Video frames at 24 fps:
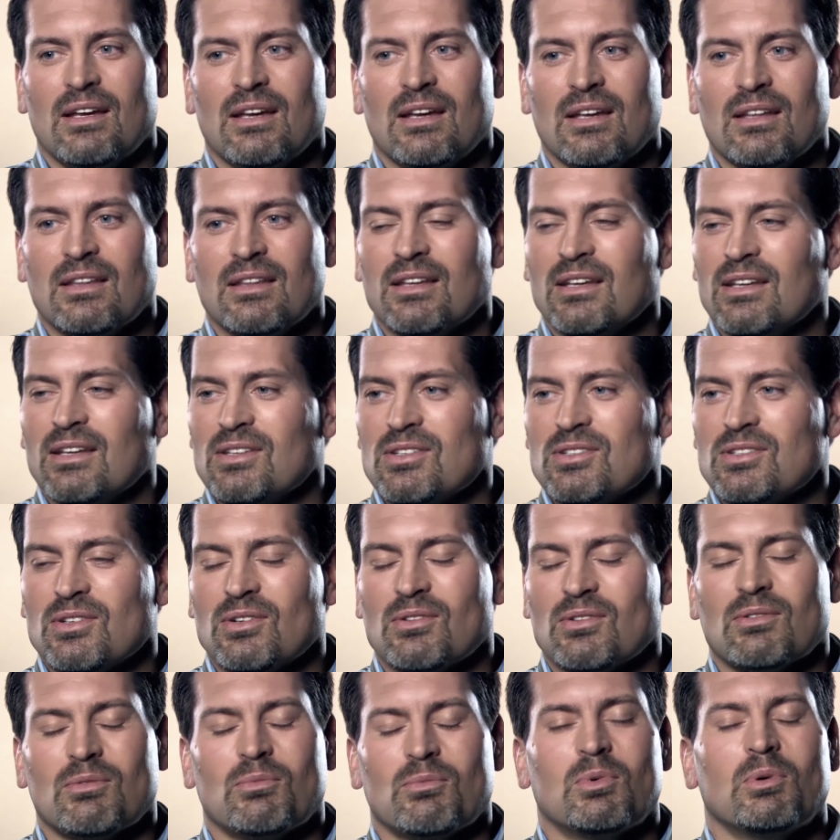in the end
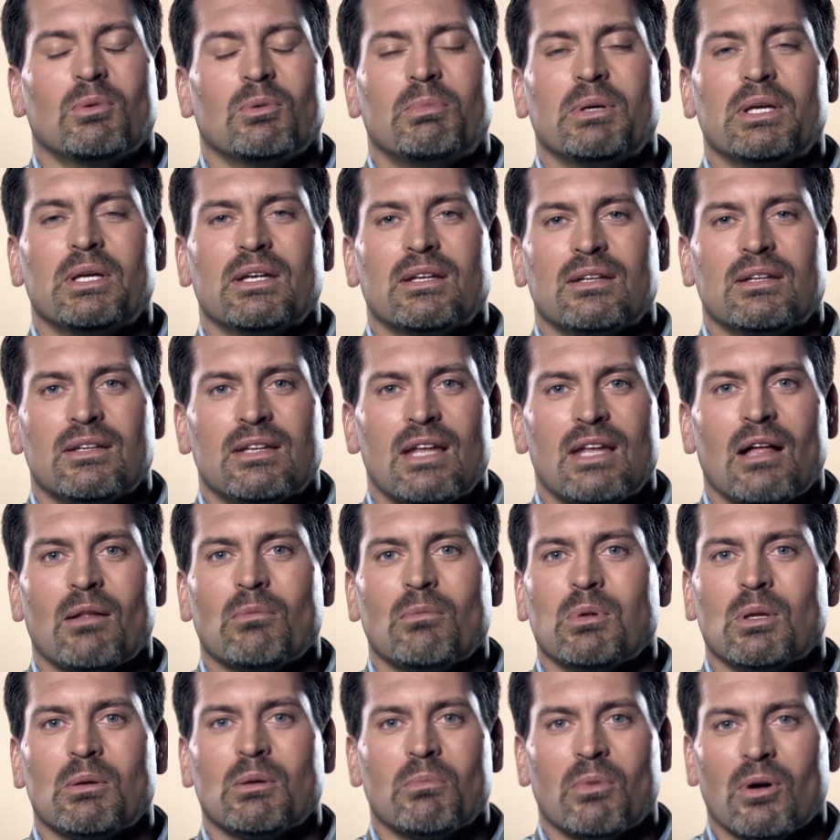zone will be
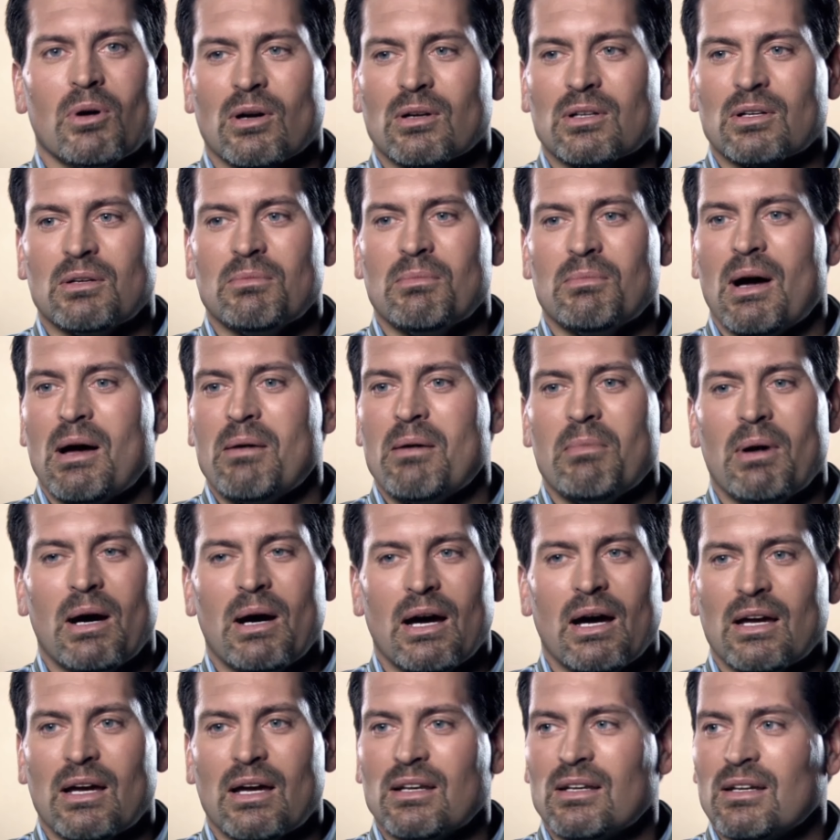indelibly marked in my
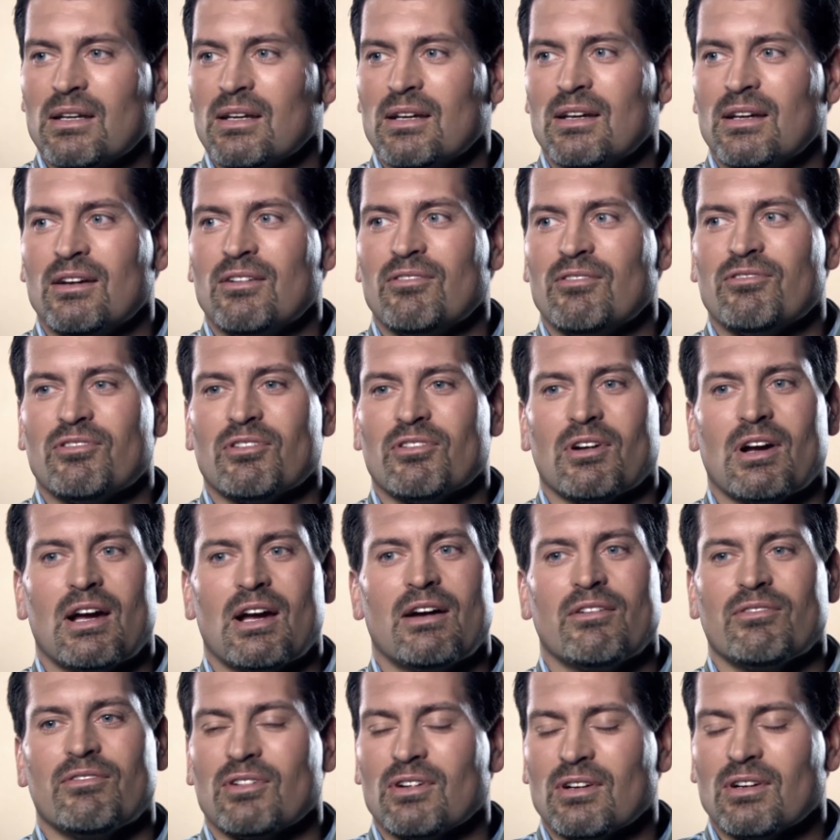mind
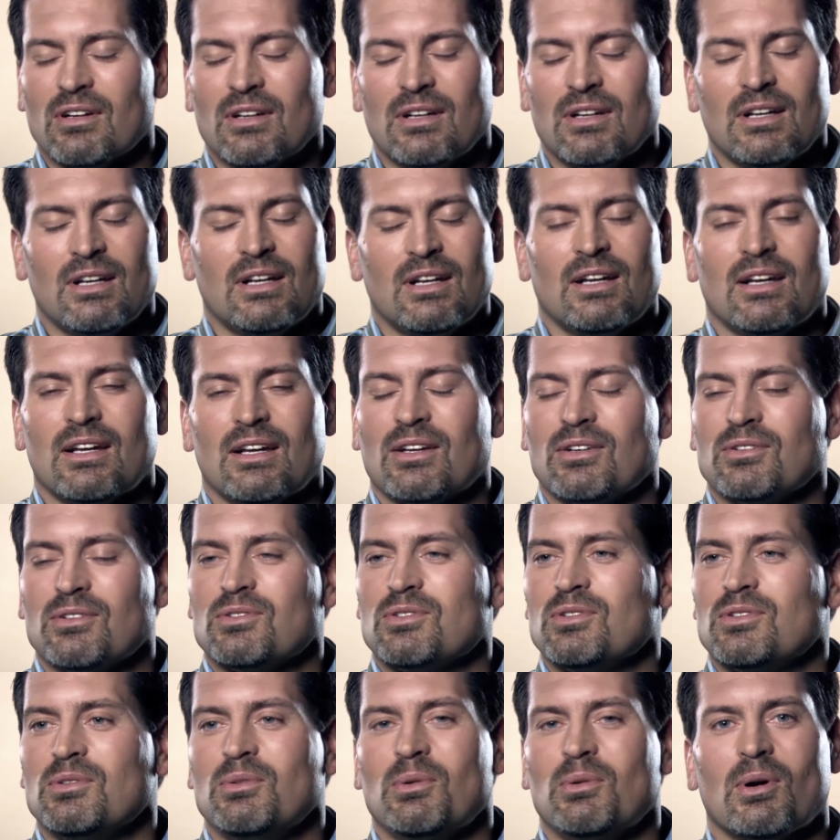forever." He
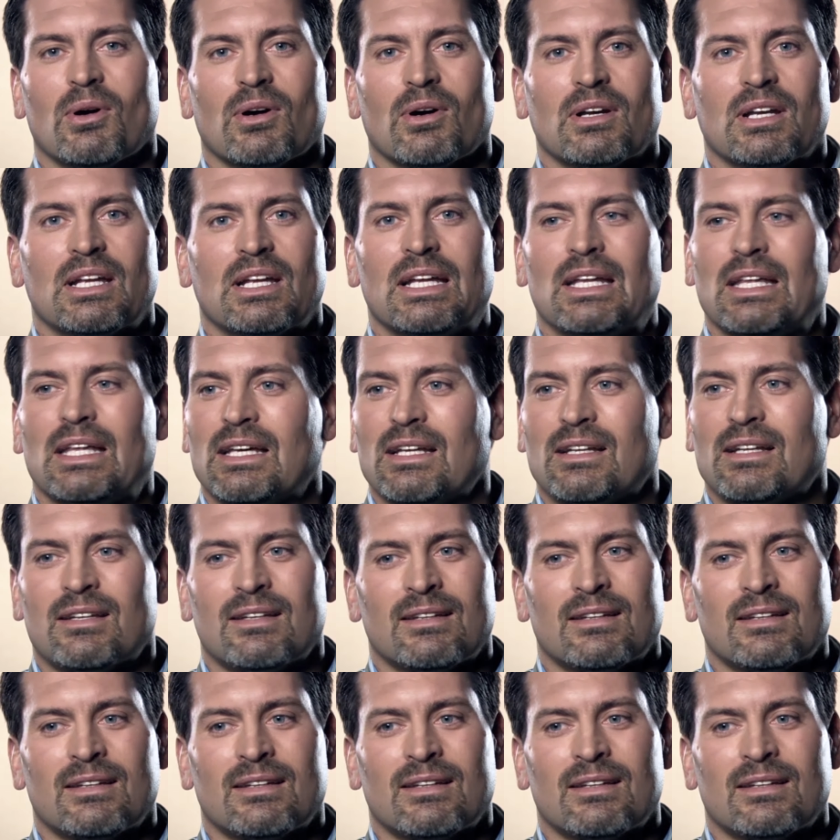goes, "You are an idiot."